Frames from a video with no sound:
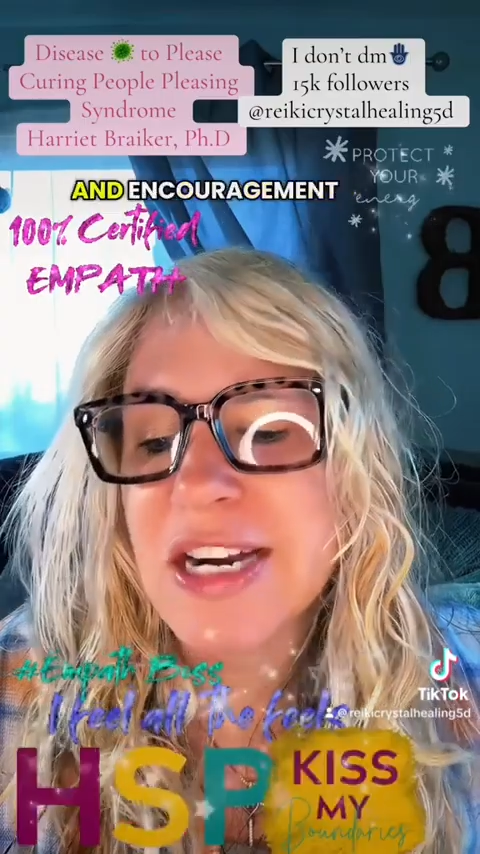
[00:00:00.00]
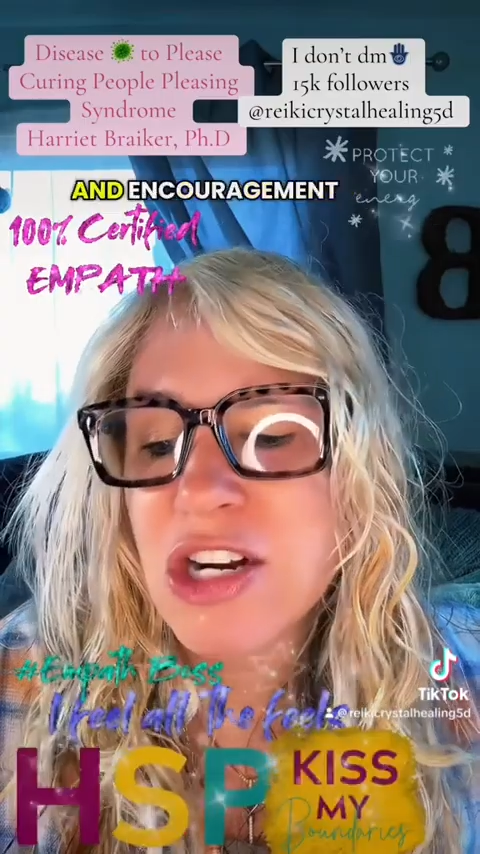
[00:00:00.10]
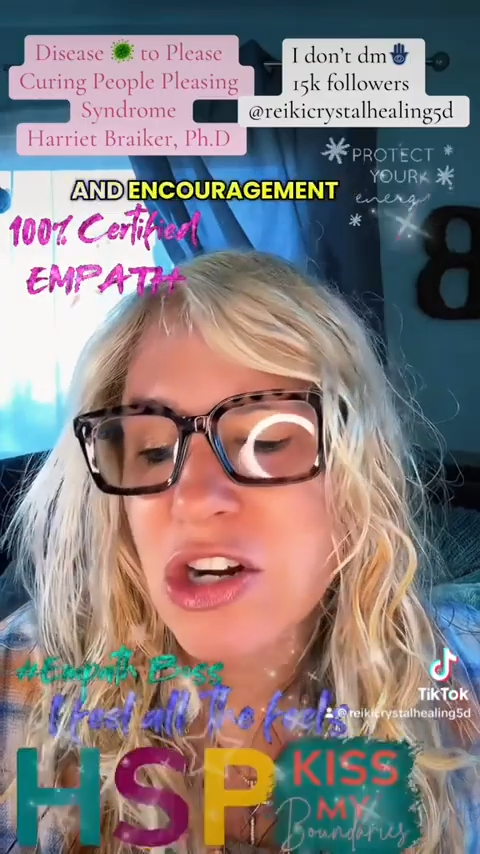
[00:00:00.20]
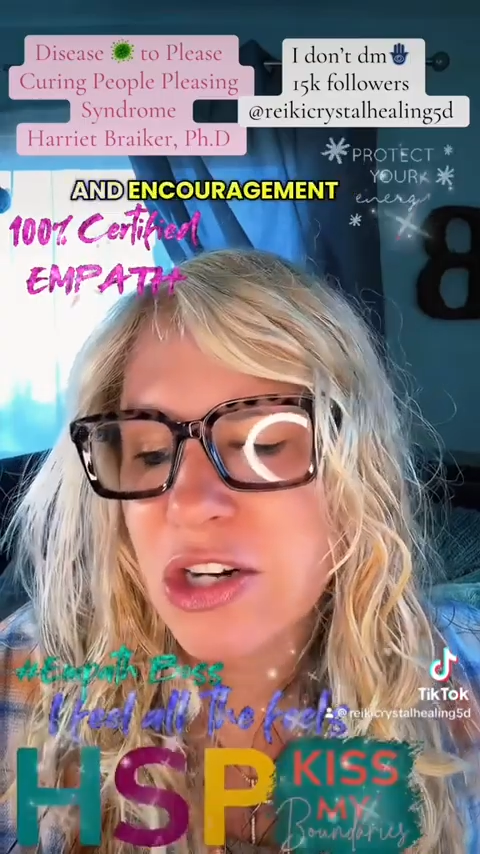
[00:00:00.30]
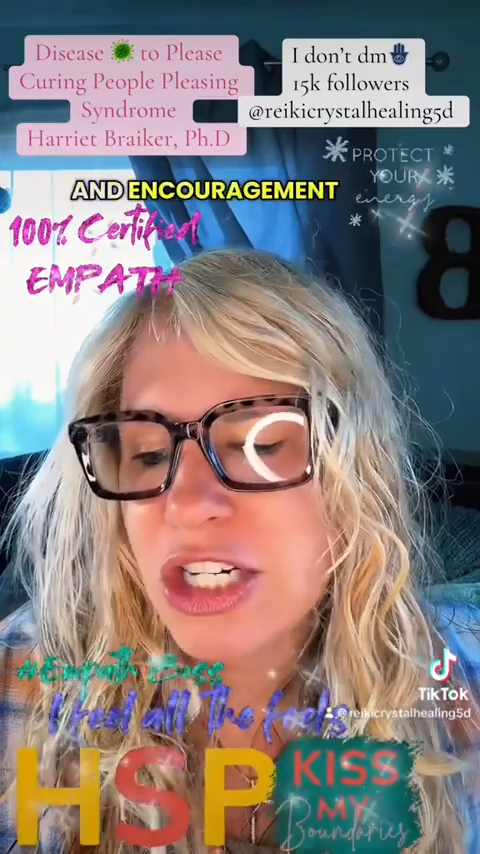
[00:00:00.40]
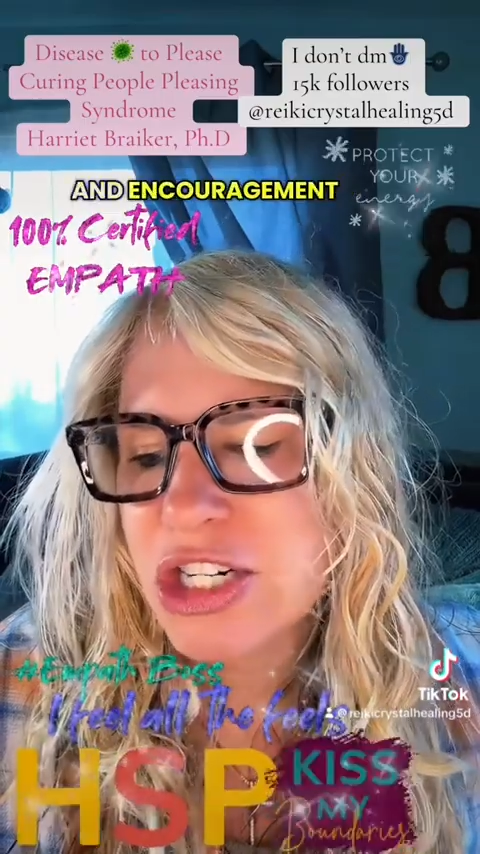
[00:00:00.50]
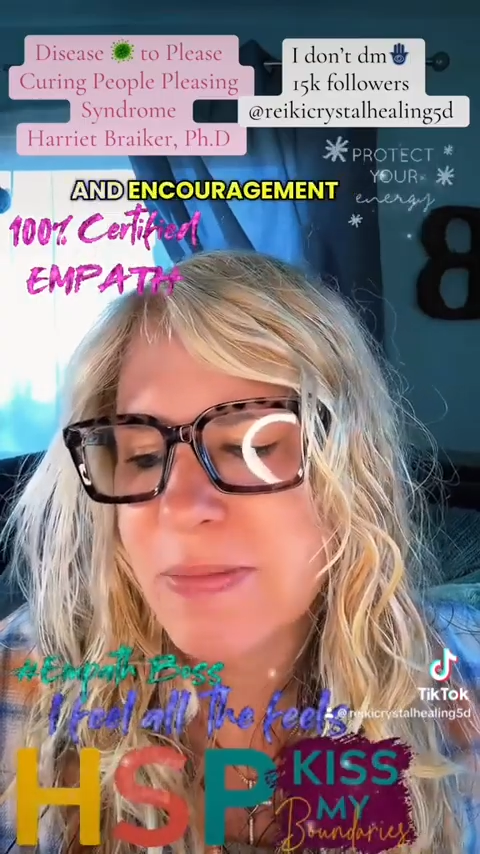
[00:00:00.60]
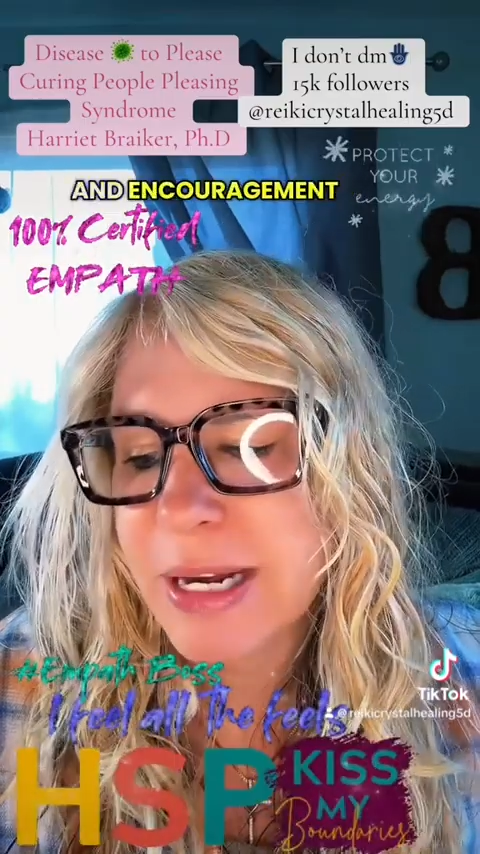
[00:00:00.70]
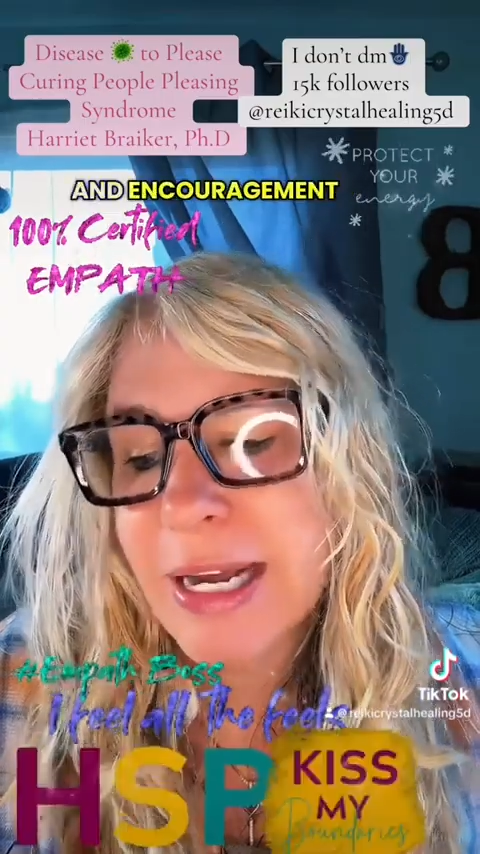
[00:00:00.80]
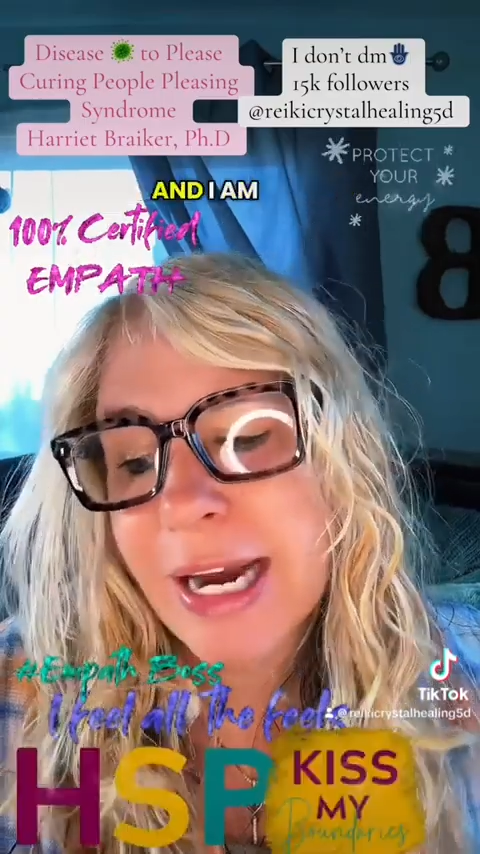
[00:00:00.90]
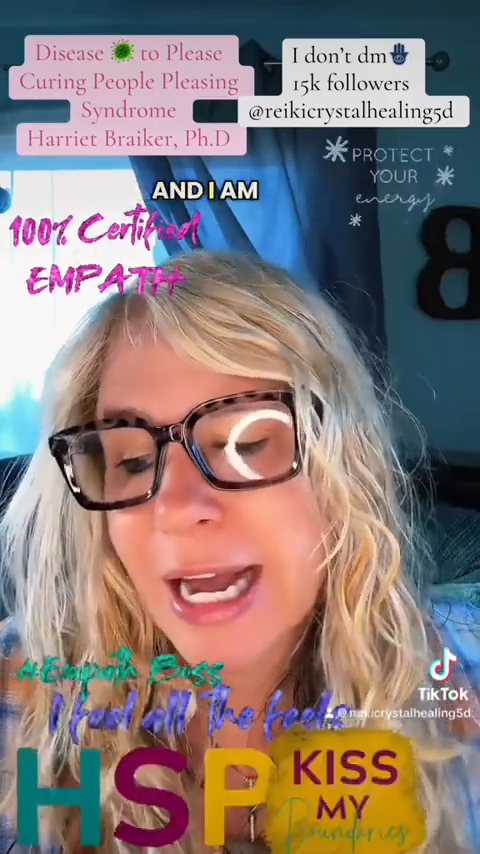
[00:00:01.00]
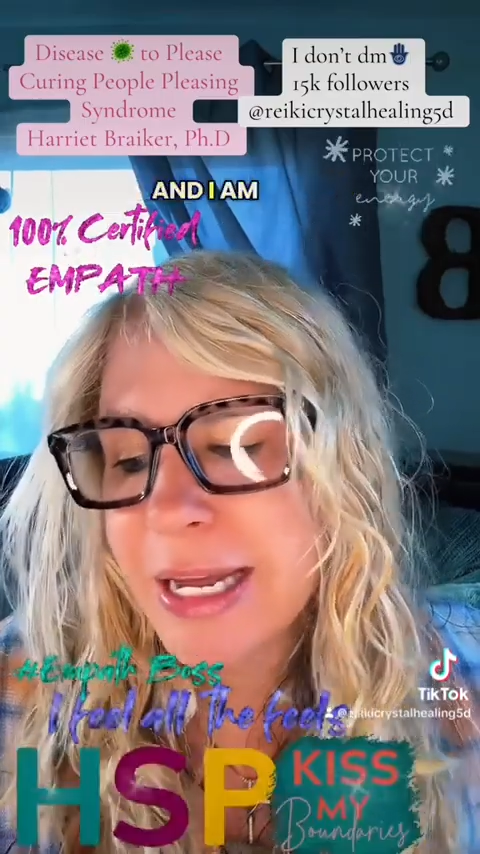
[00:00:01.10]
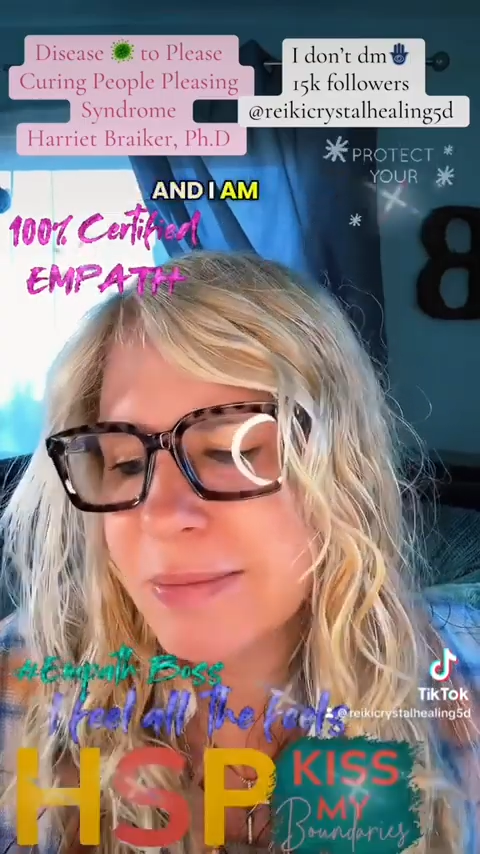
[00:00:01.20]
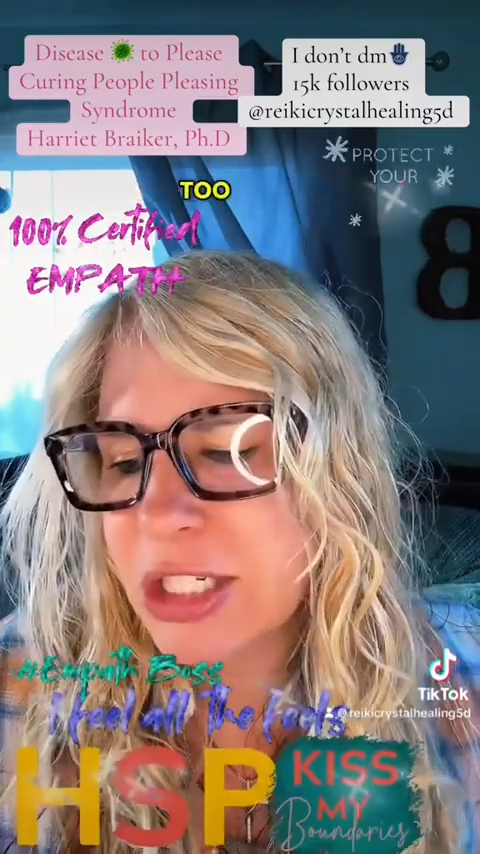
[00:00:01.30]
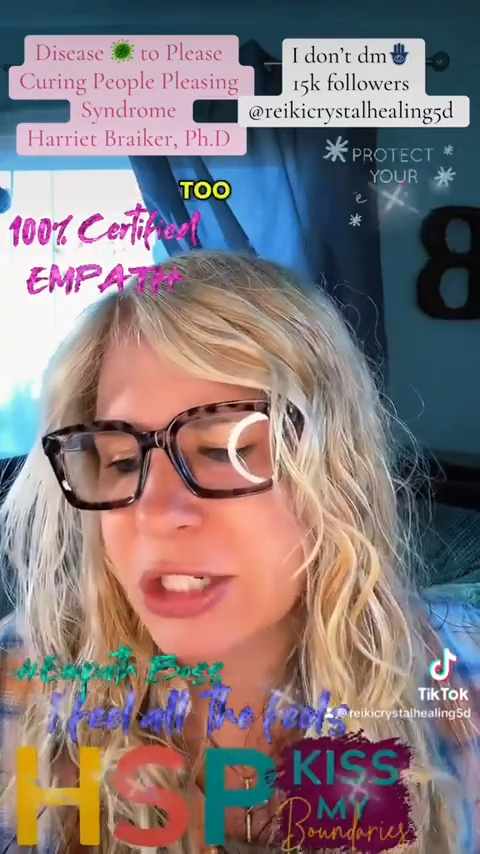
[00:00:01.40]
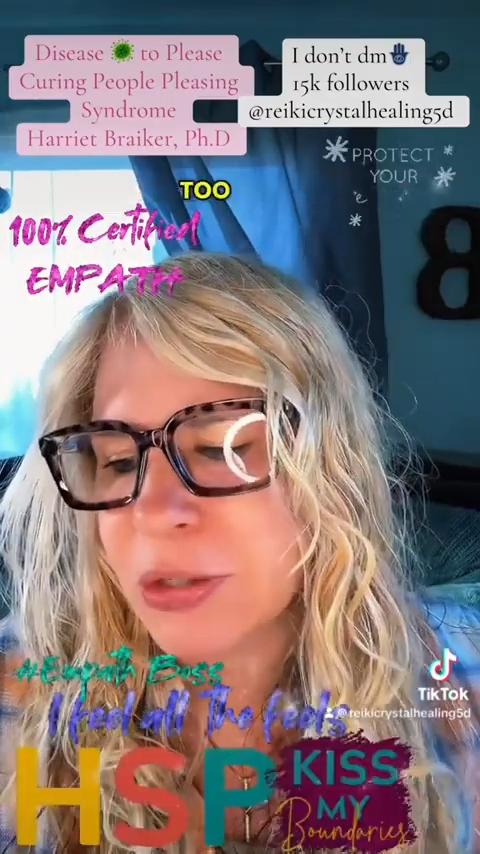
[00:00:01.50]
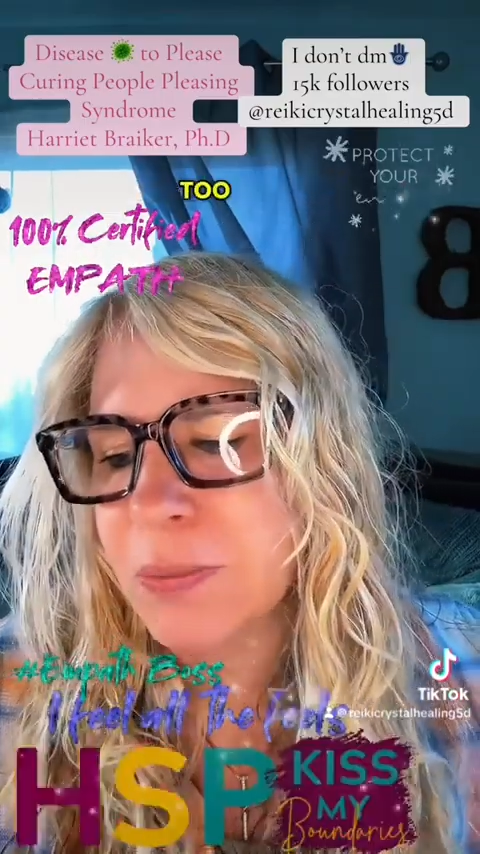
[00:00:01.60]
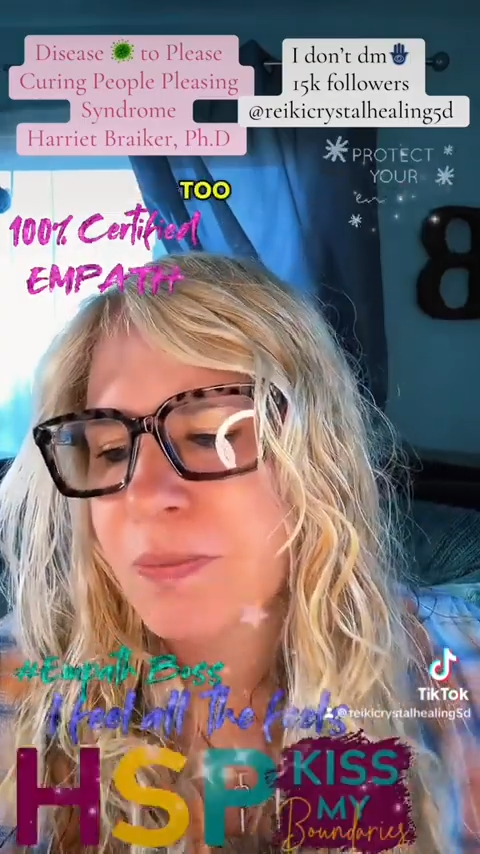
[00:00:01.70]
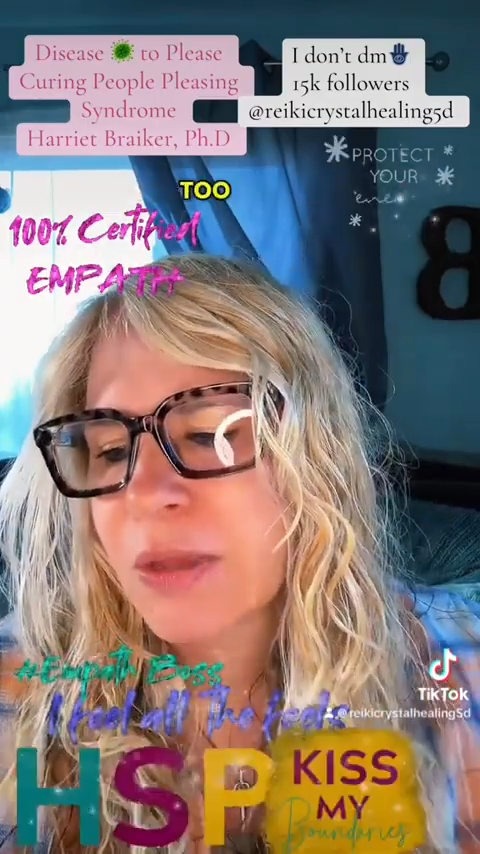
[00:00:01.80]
encouragement, and I am too.